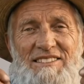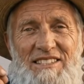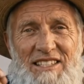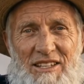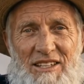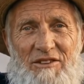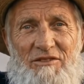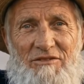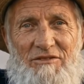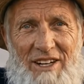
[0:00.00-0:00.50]
in
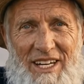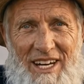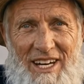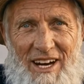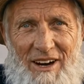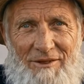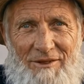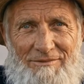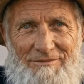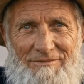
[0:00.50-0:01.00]
a single
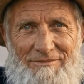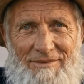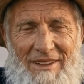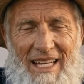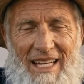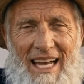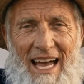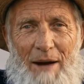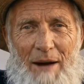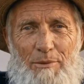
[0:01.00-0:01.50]

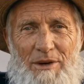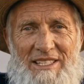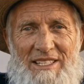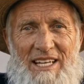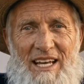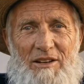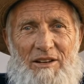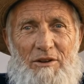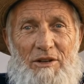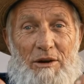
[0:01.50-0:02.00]
video.
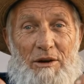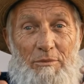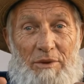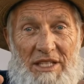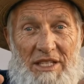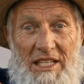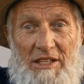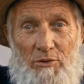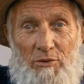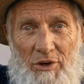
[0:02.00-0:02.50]
I put
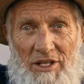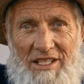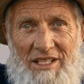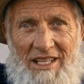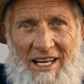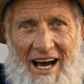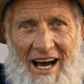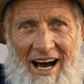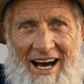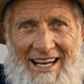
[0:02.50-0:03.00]
together a complete
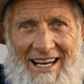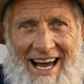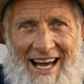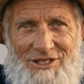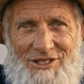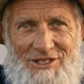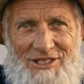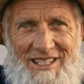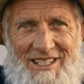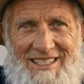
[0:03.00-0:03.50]
written guide,